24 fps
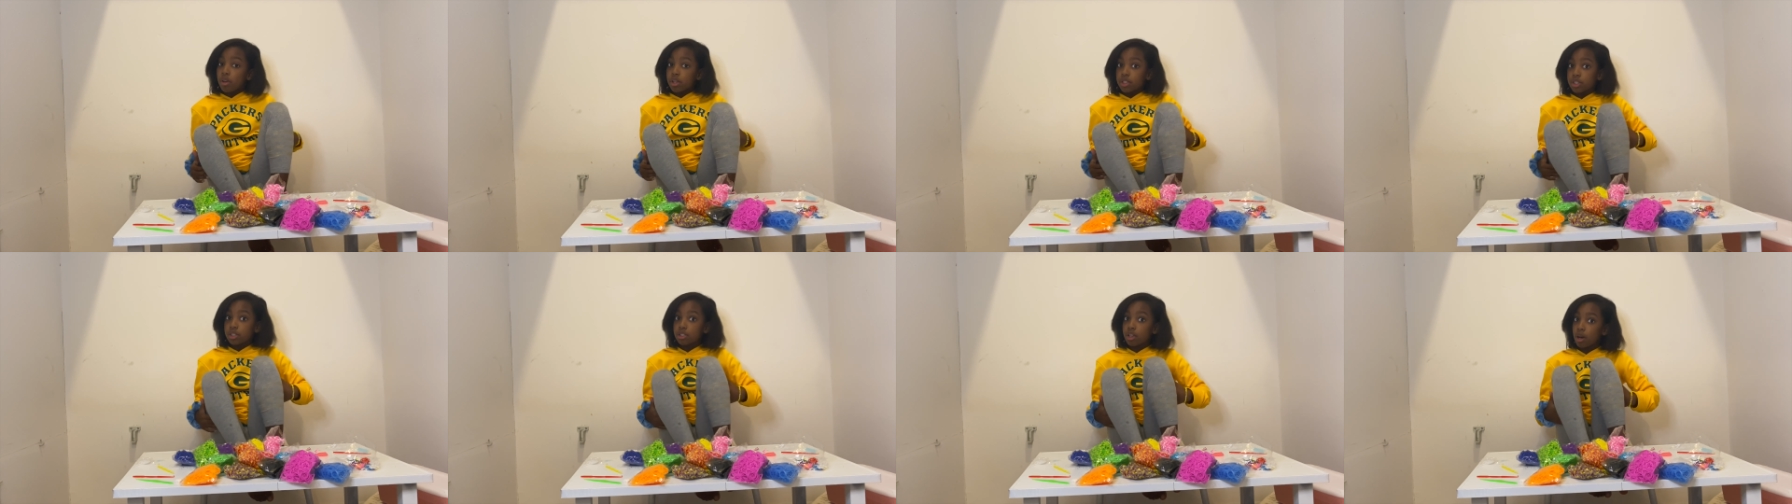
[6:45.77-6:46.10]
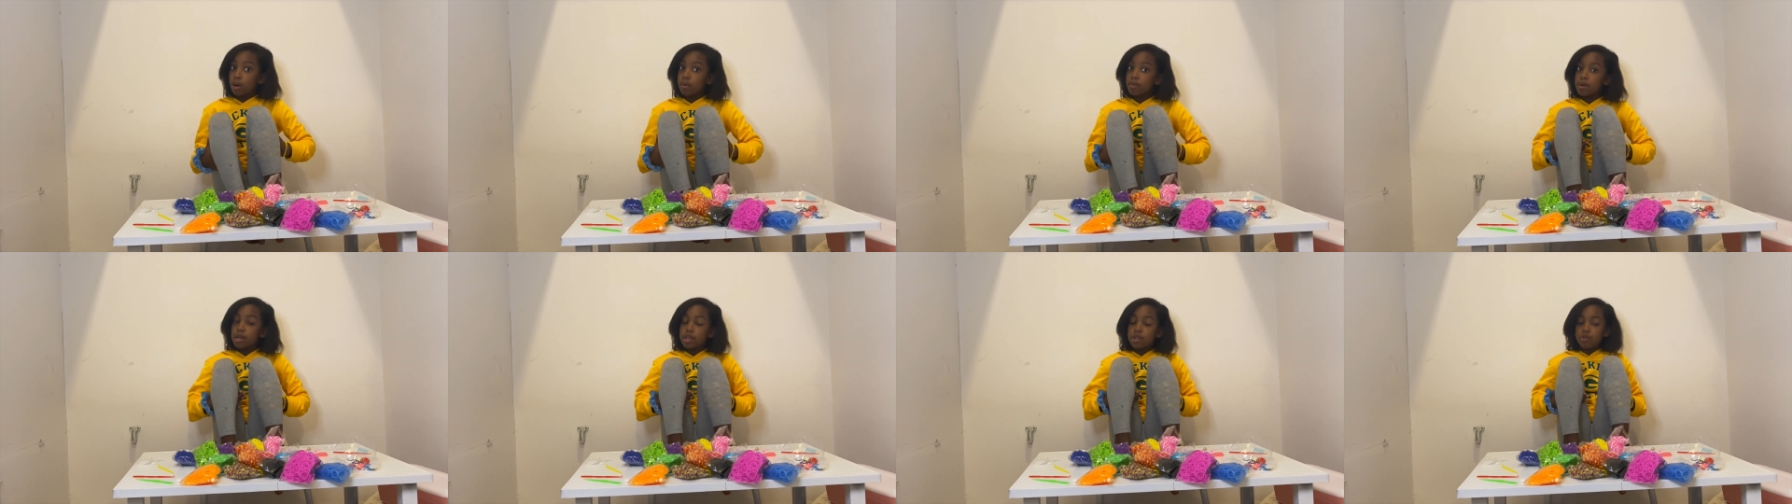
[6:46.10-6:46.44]

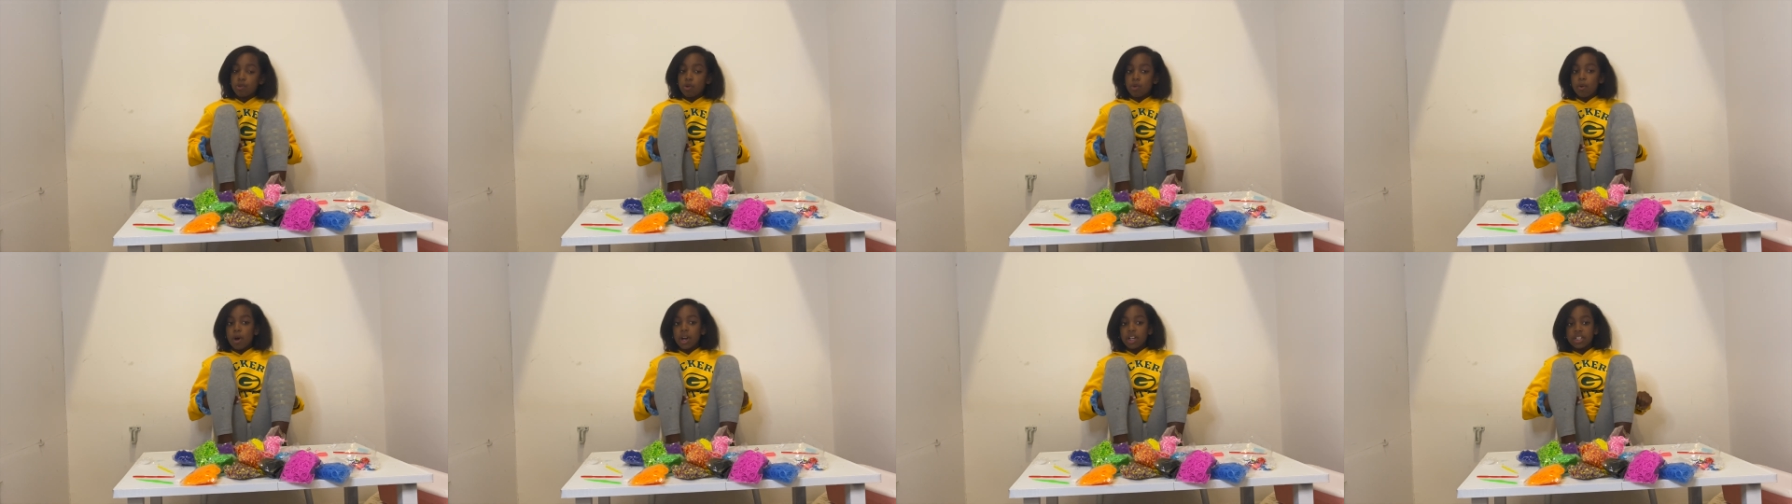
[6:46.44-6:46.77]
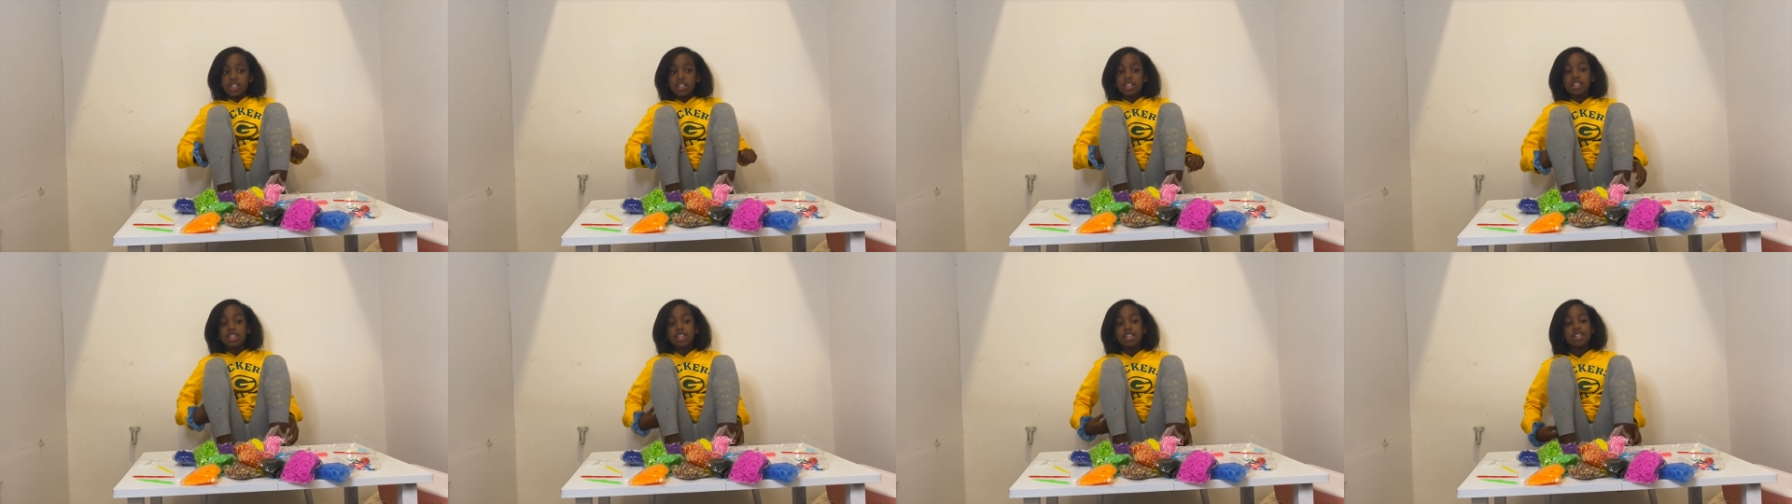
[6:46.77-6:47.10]
so much for
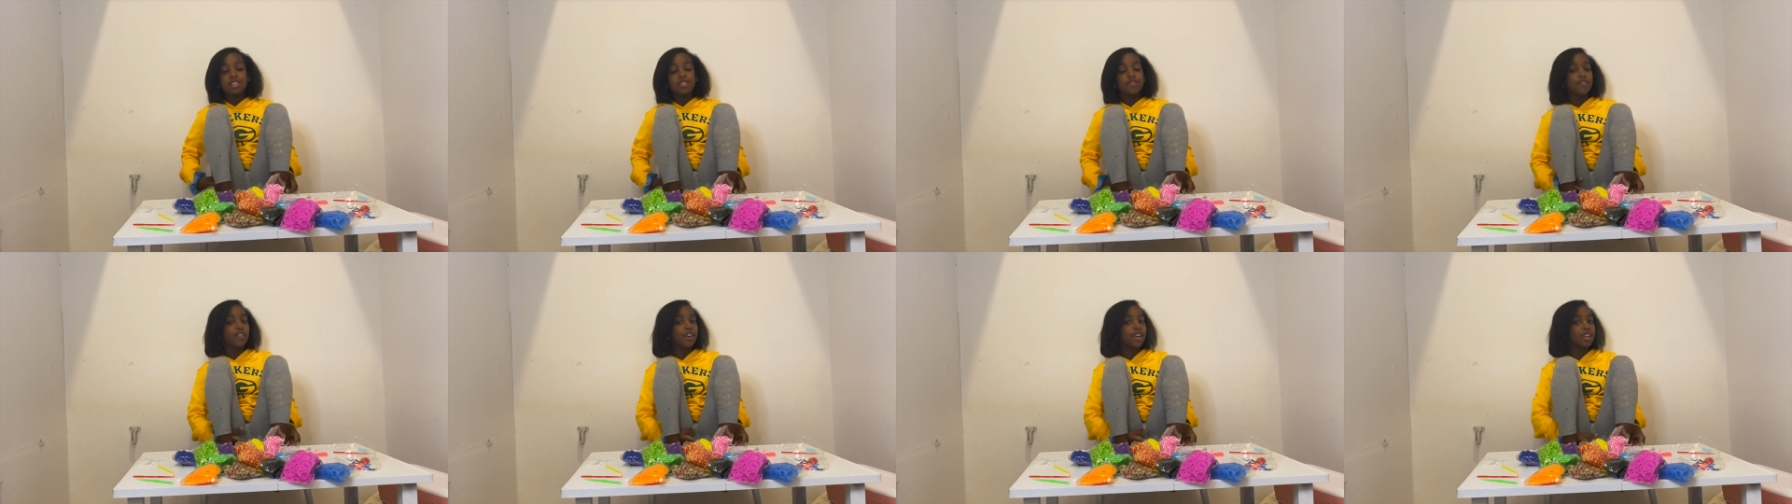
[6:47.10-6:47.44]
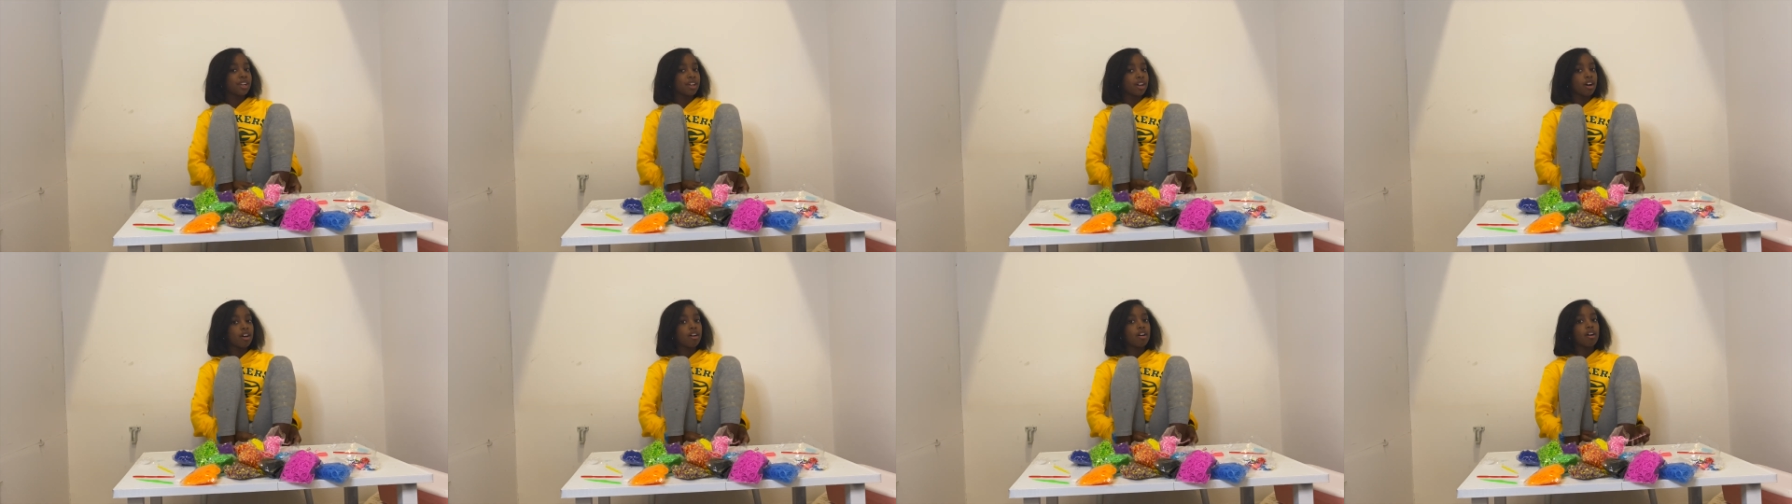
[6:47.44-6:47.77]
watching this
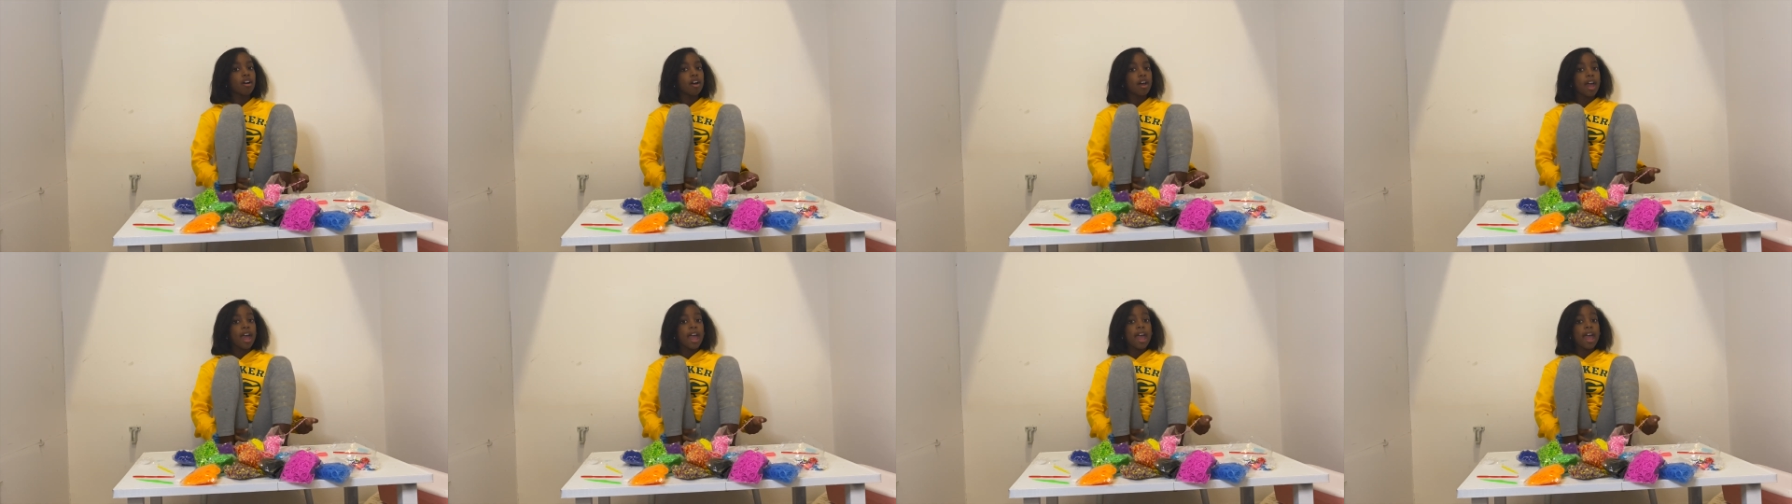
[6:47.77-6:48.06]
video.